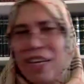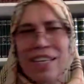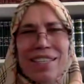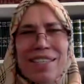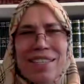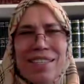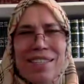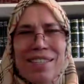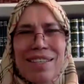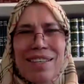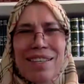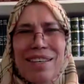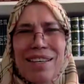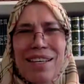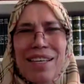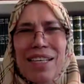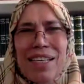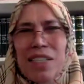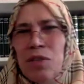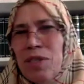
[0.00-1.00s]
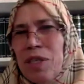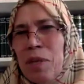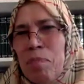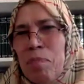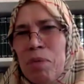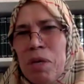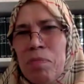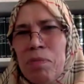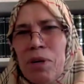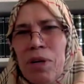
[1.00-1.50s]
face to the
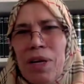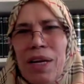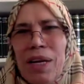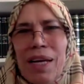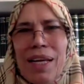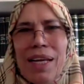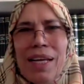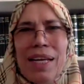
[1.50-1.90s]
people.